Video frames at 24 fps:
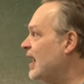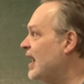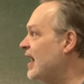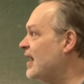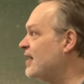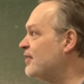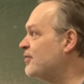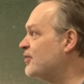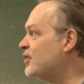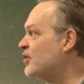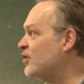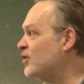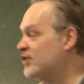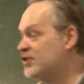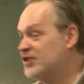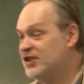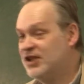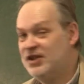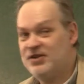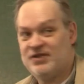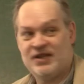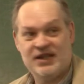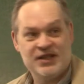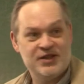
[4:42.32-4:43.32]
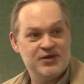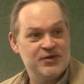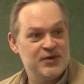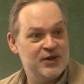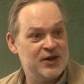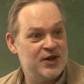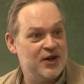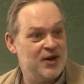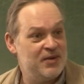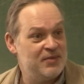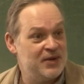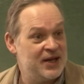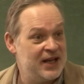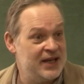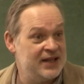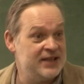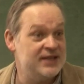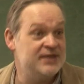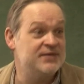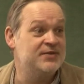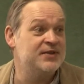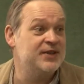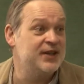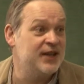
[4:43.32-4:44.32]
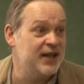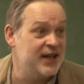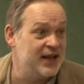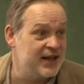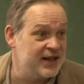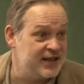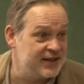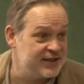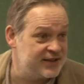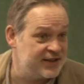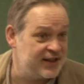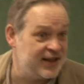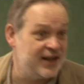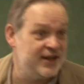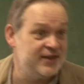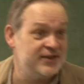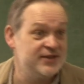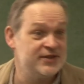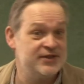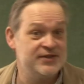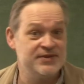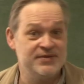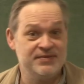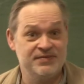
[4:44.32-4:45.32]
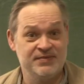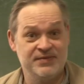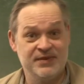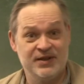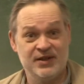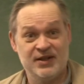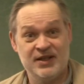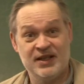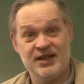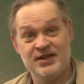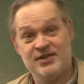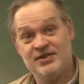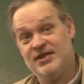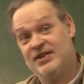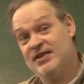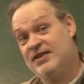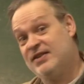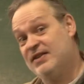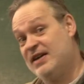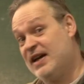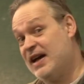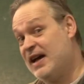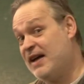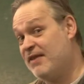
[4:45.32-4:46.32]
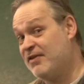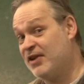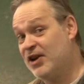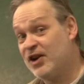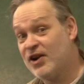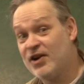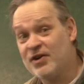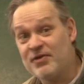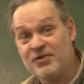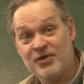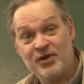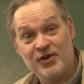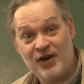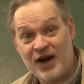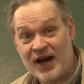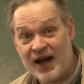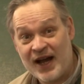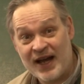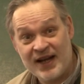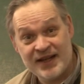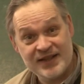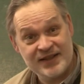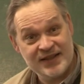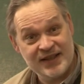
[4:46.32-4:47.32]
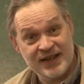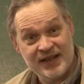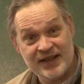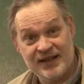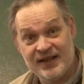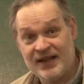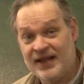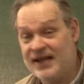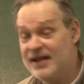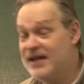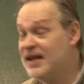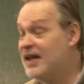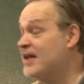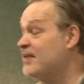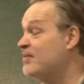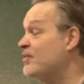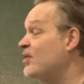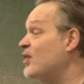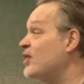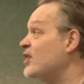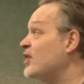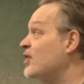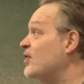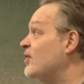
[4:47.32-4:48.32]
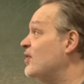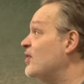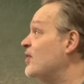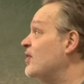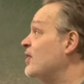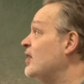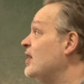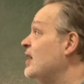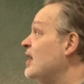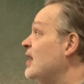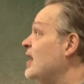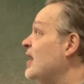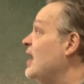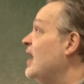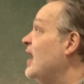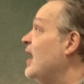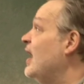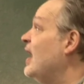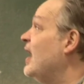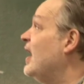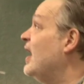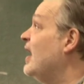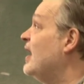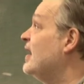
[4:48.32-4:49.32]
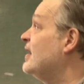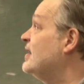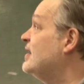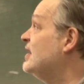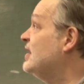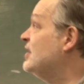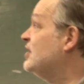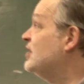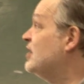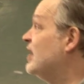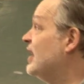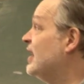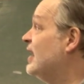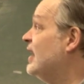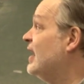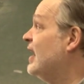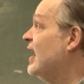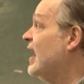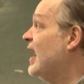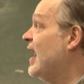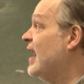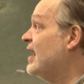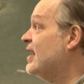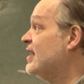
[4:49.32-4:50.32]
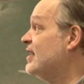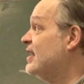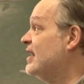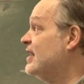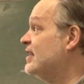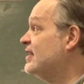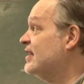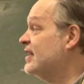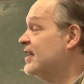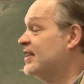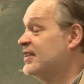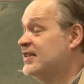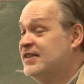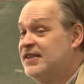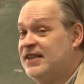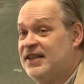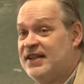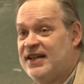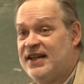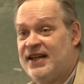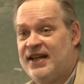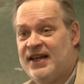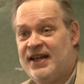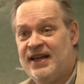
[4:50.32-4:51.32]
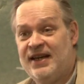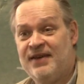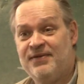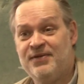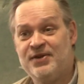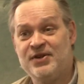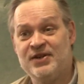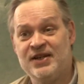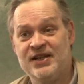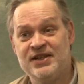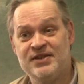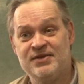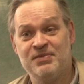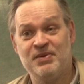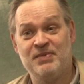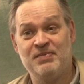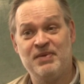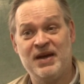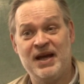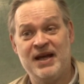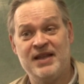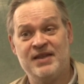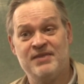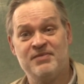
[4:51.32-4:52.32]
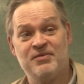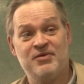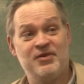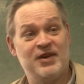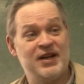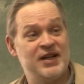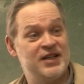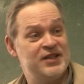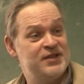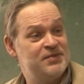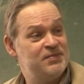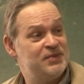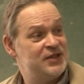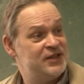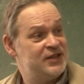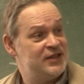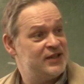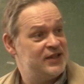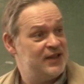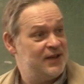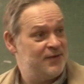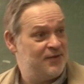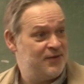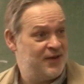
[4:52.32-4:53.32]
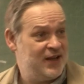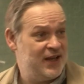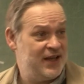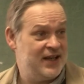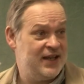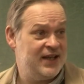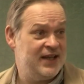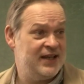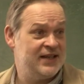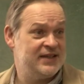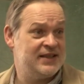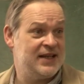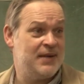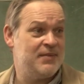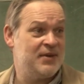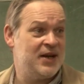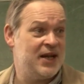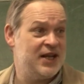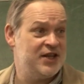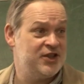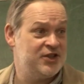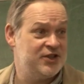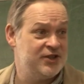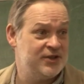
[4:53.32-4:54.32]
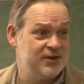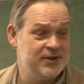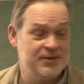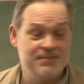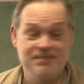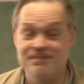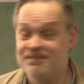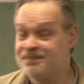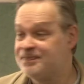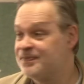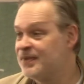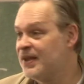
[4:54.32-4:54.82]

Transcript: And of course, you need to accommodate different learning styles. You need to have a lot of variety in what you're teaching, and you need to consider if you need to prepare them for any specific examinations.